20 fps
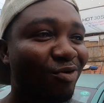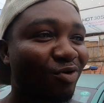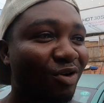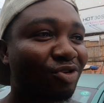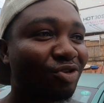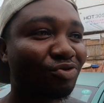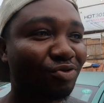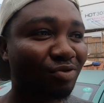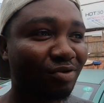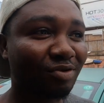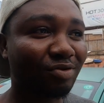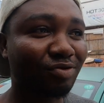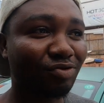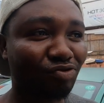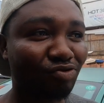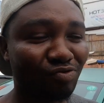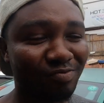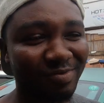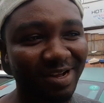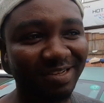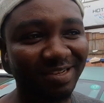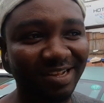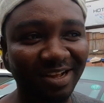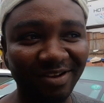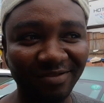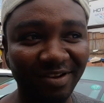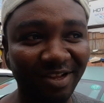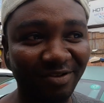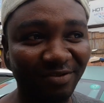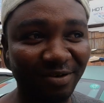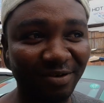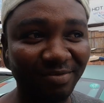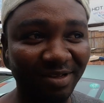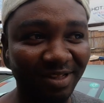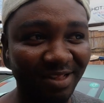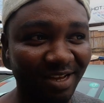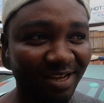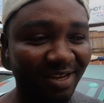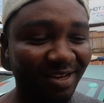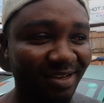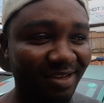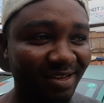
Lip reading: I wish to go to Kumasi. I've never been there.